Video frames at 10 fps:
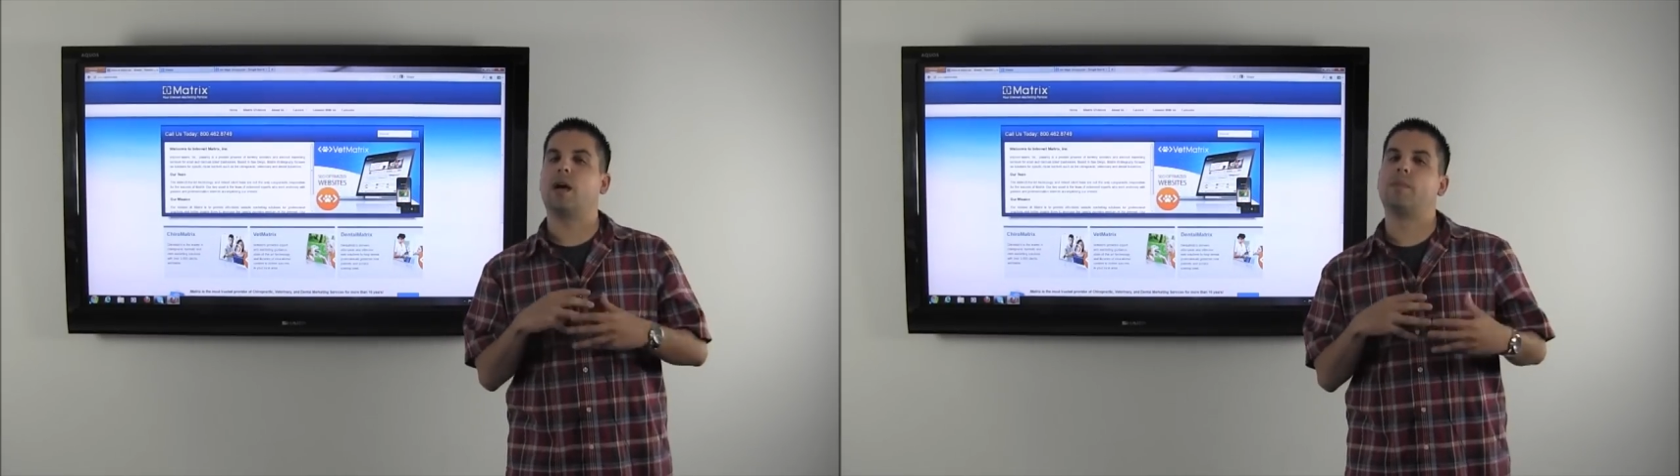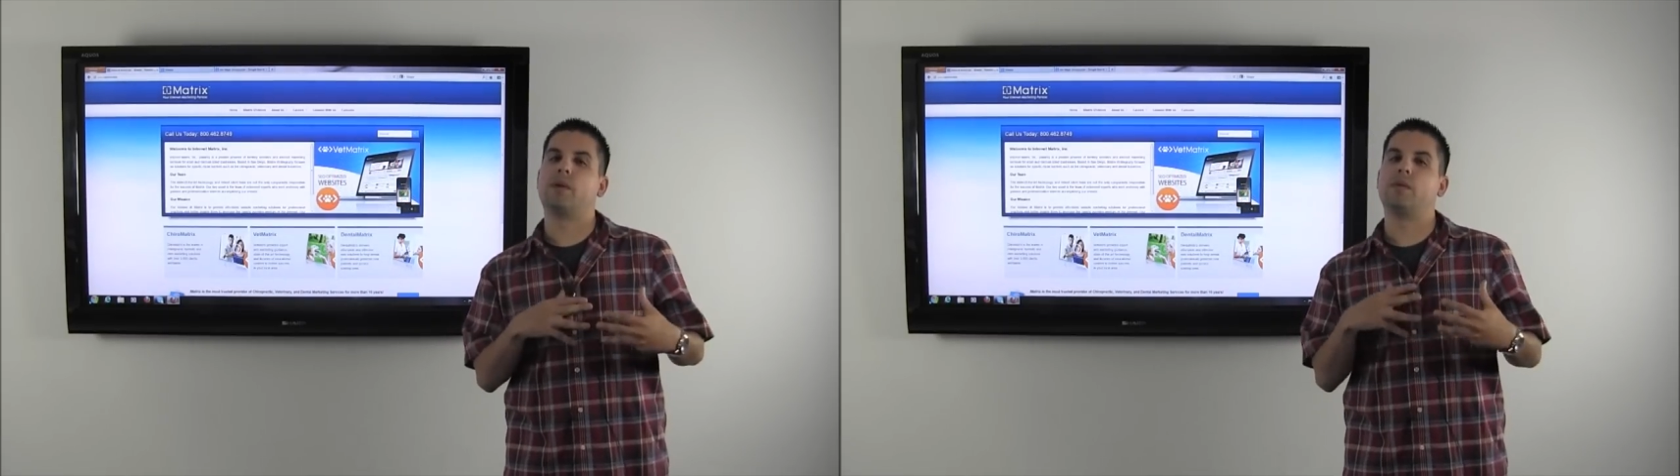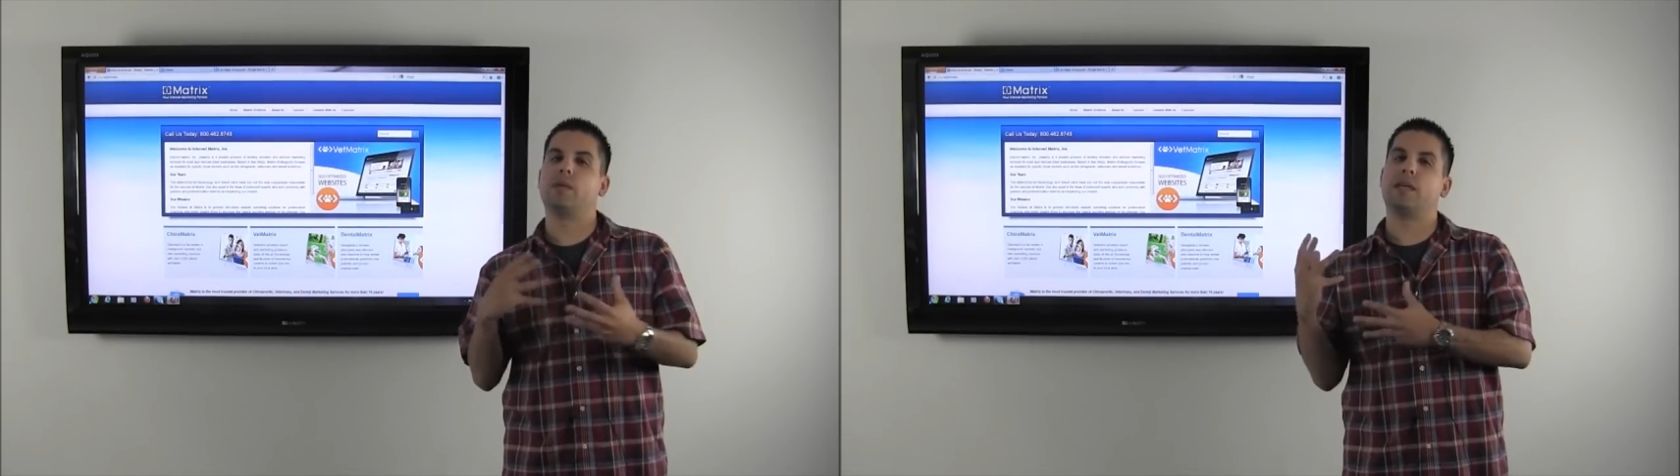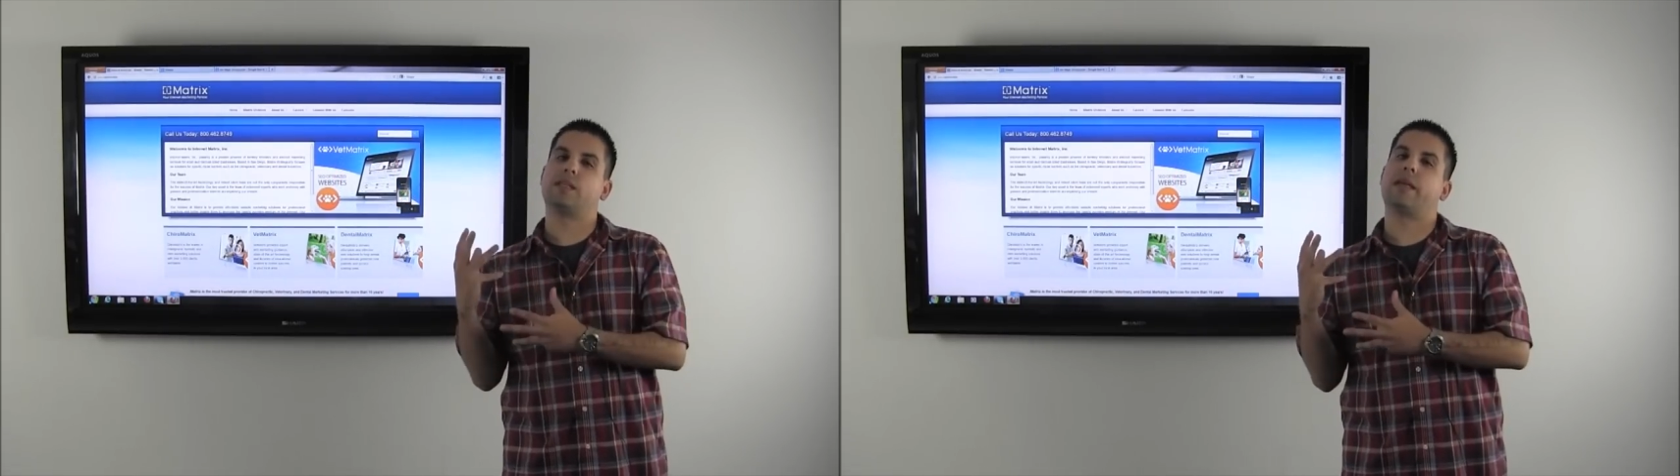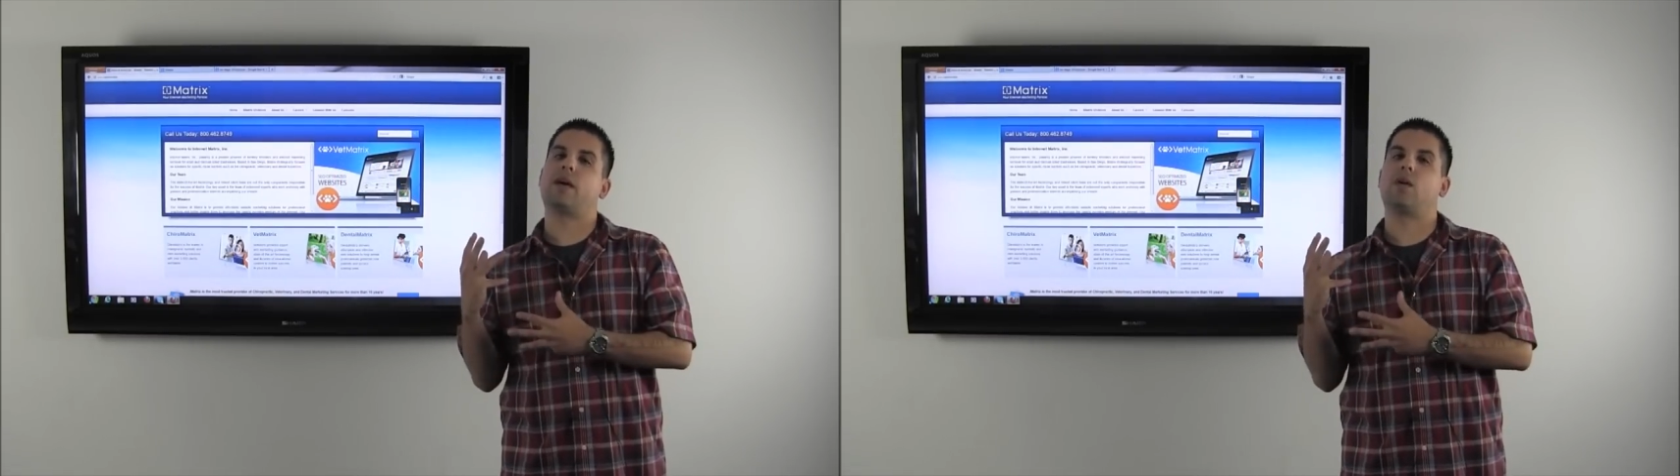help you get
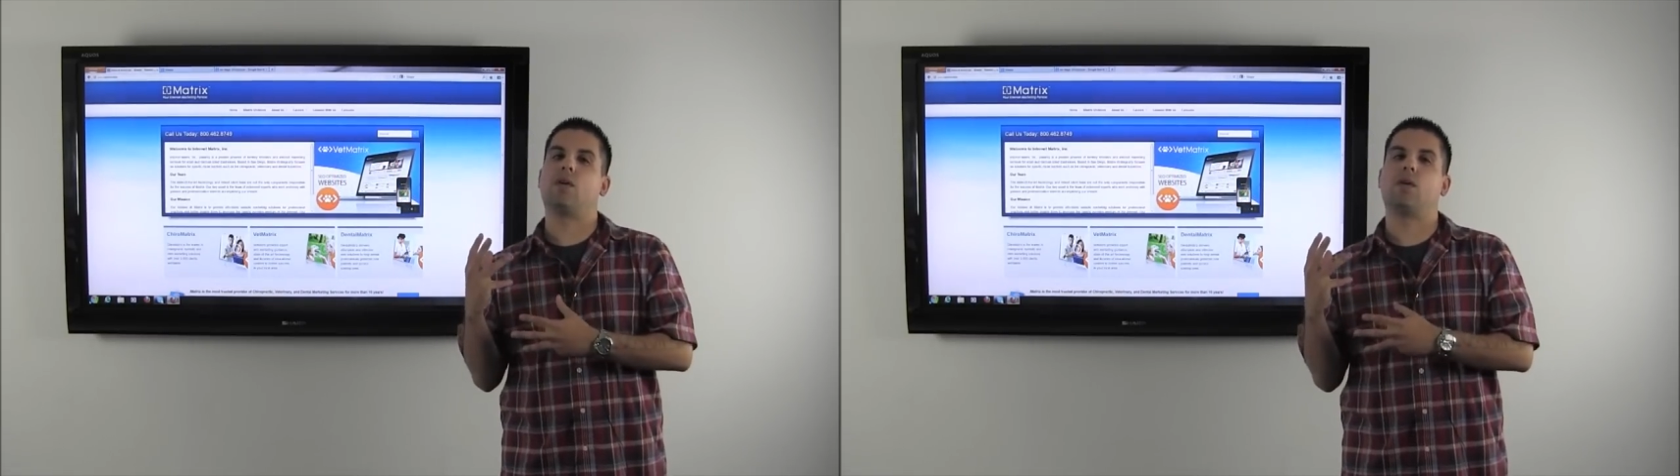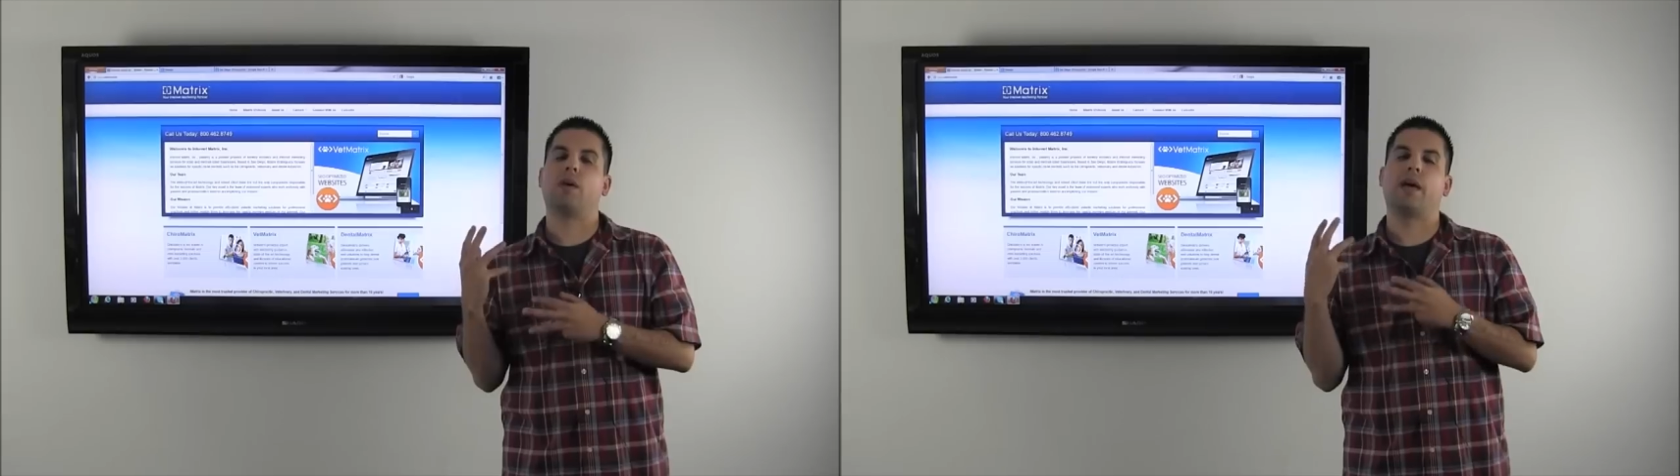to that goal,